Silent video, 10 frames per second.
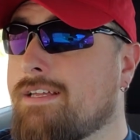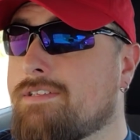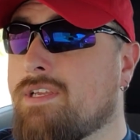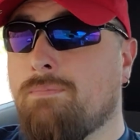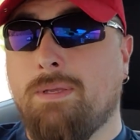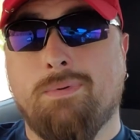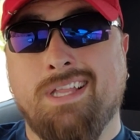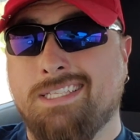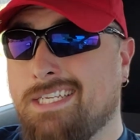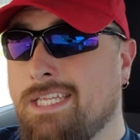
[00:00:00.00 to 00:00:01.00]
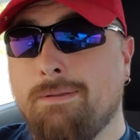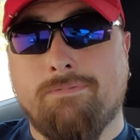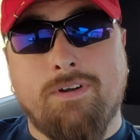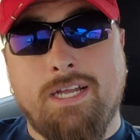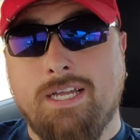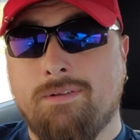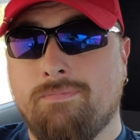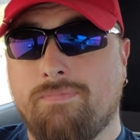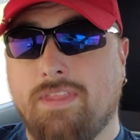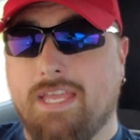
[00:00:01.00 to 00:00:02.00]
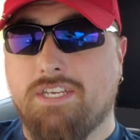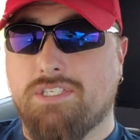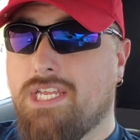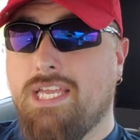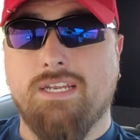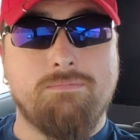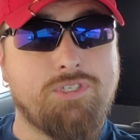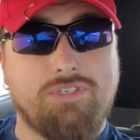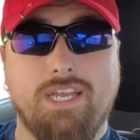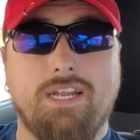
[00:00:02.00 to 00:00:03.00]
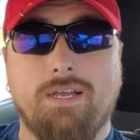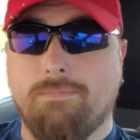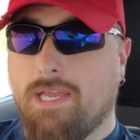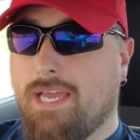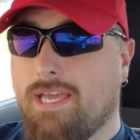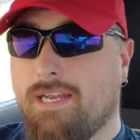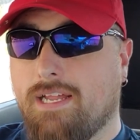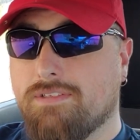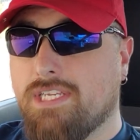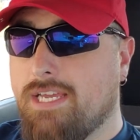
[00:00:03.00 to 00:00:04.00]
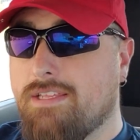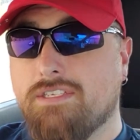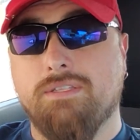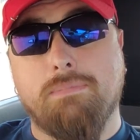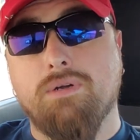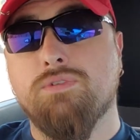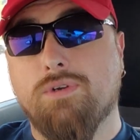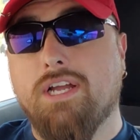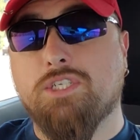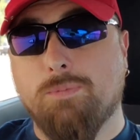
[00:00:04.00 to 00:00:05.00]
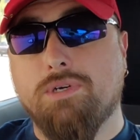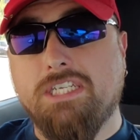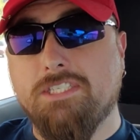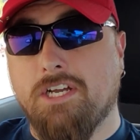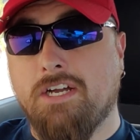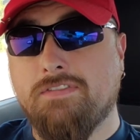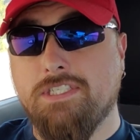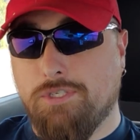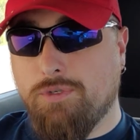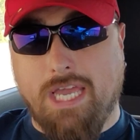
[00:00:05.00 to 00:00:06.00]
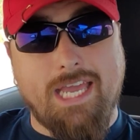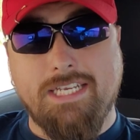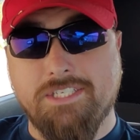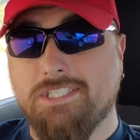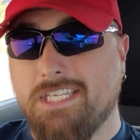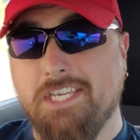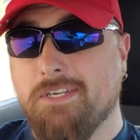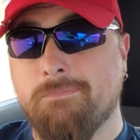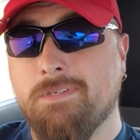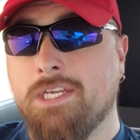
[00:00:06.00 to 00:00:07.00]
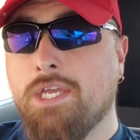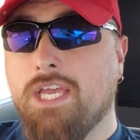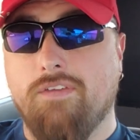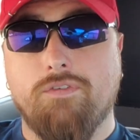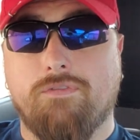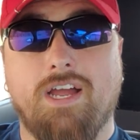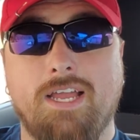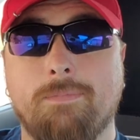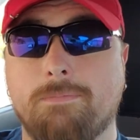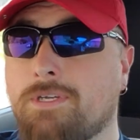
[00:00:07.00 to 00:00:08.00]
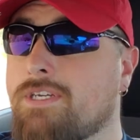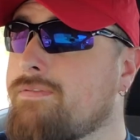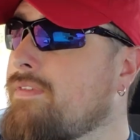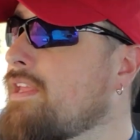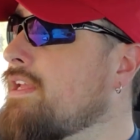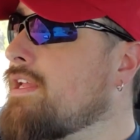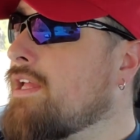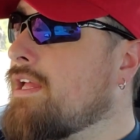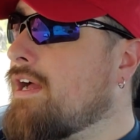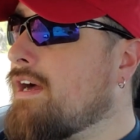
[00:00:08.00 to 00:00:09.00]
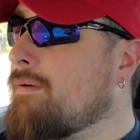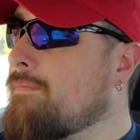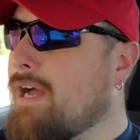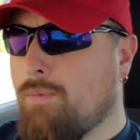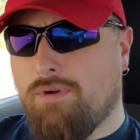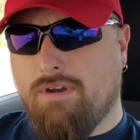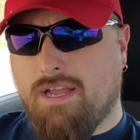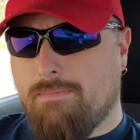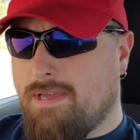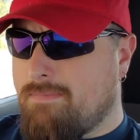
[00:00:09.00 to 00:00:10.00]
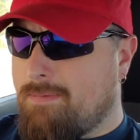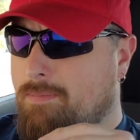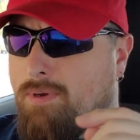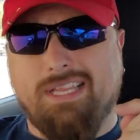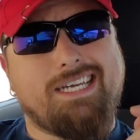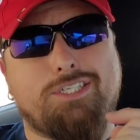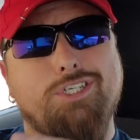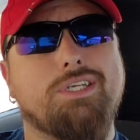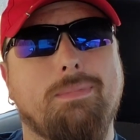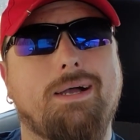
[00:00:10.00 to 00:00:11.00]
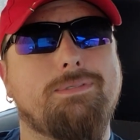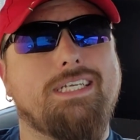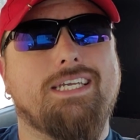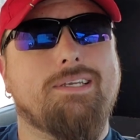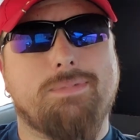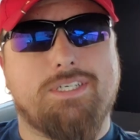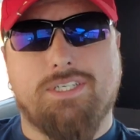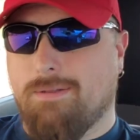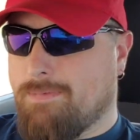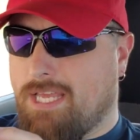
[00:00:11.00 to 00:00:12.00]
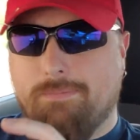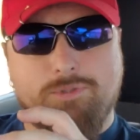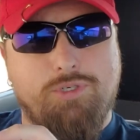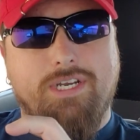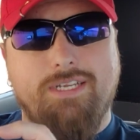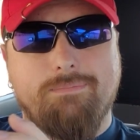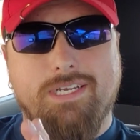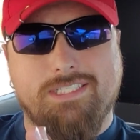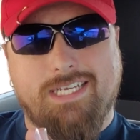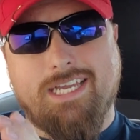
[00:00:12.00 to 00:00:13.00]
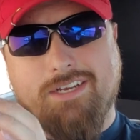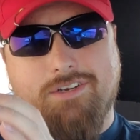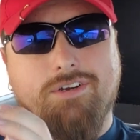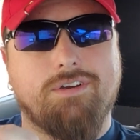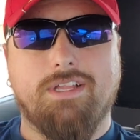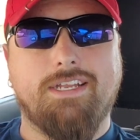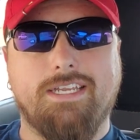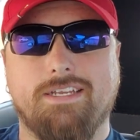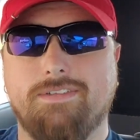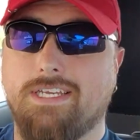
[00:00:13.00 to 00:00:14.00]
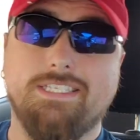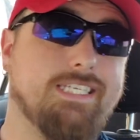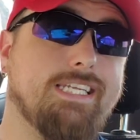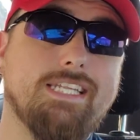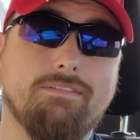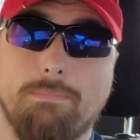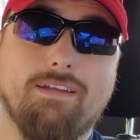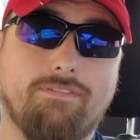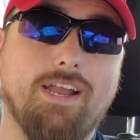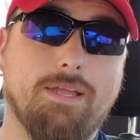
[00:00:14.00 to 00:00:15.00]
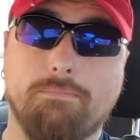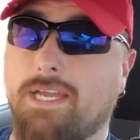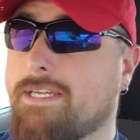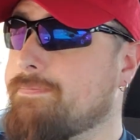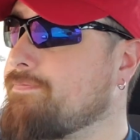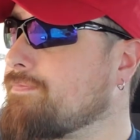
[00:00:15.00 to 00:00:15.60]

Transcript: Some people like to deep fry them and just eat them straight up, and I'll say this, the bones are actually pretty soft. You can just eat them if you fry them up good. I would recommend maybe putting like a shish kebab stick in them or something to keep them straight, because they kind of curl on you. At least they did in my frying pan.